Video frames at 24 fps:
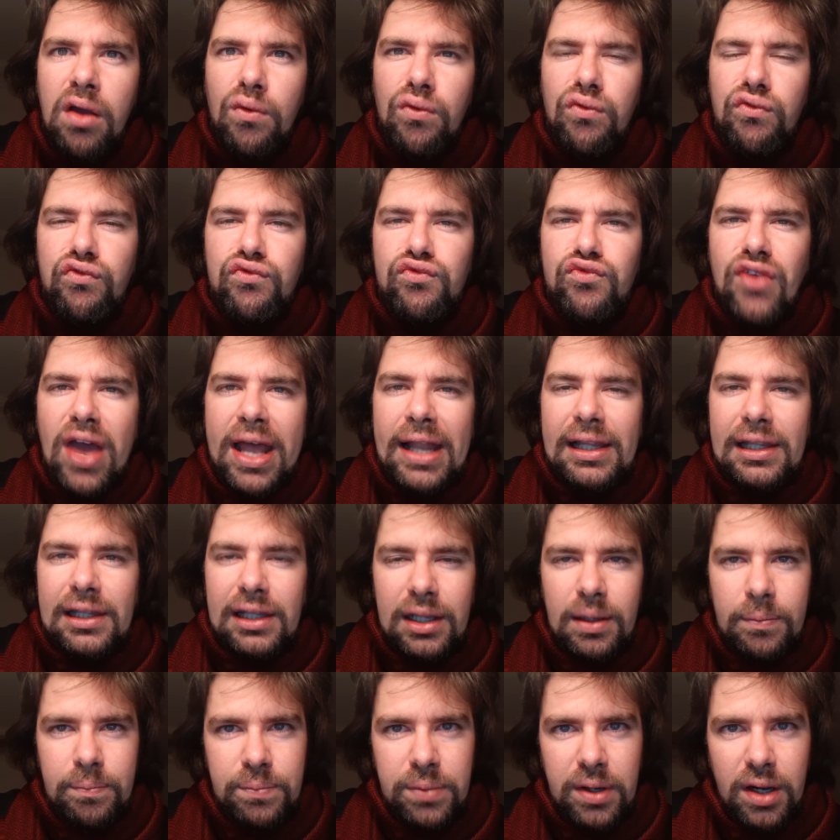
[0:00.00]
fell
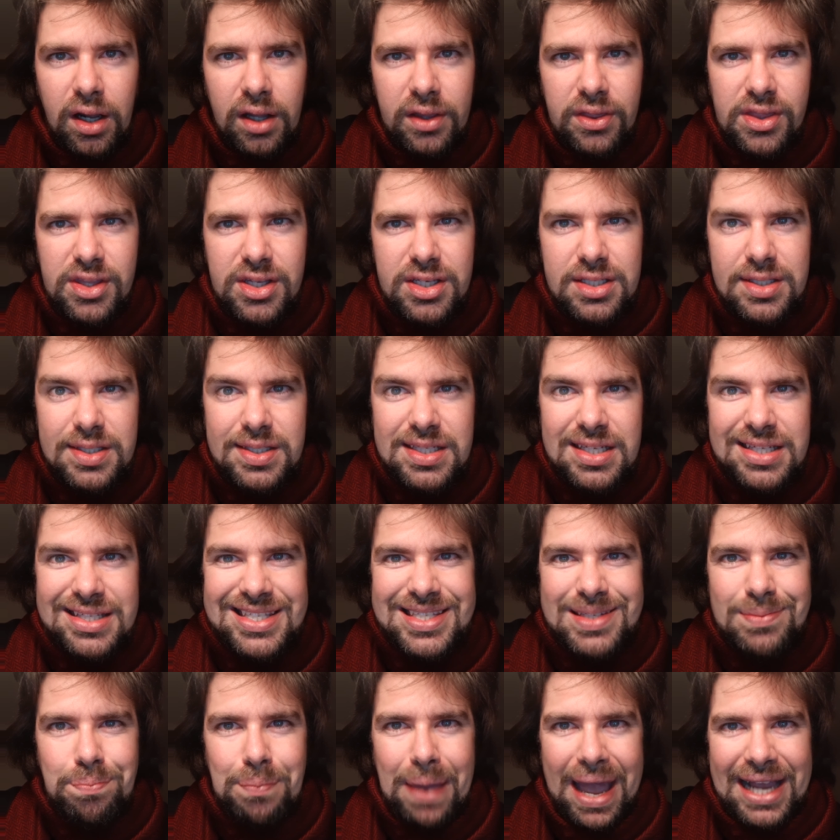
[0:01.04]
upon this
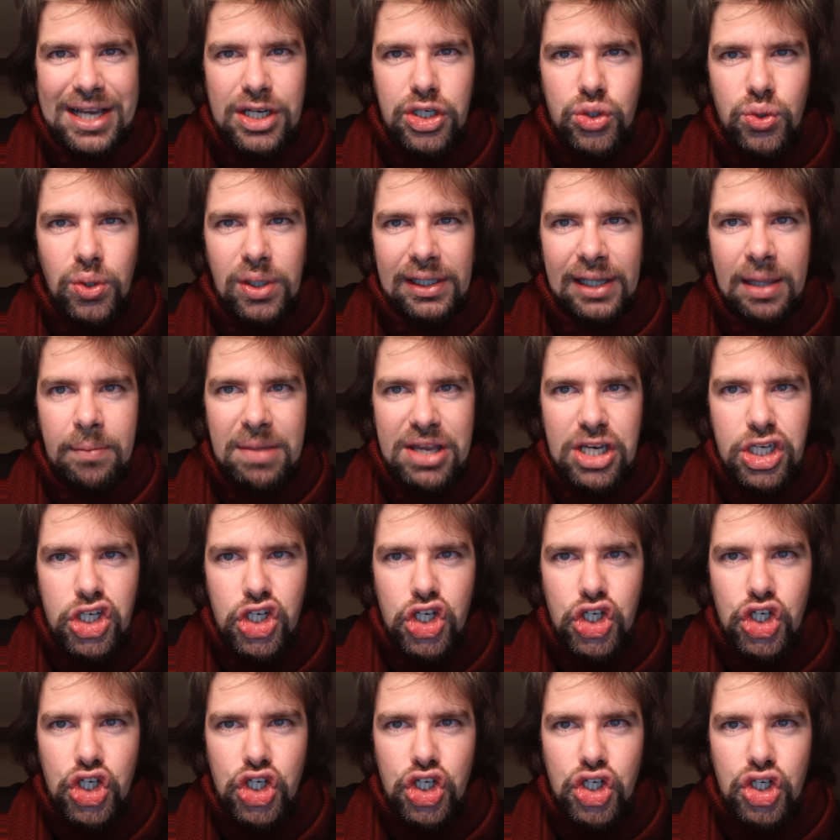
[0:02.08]
spectral
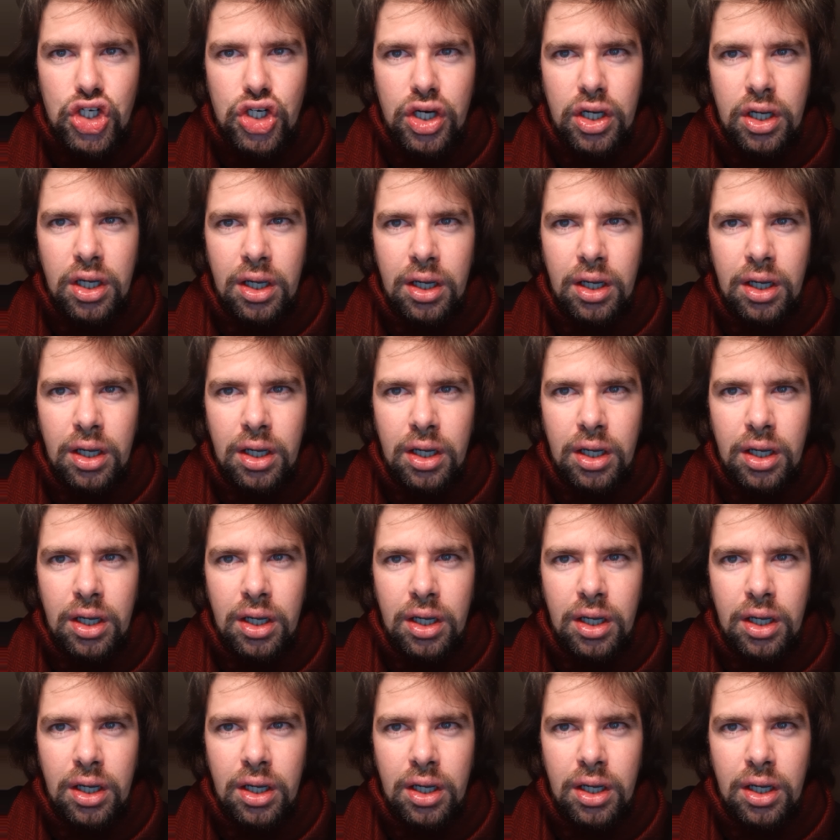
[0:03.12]
image,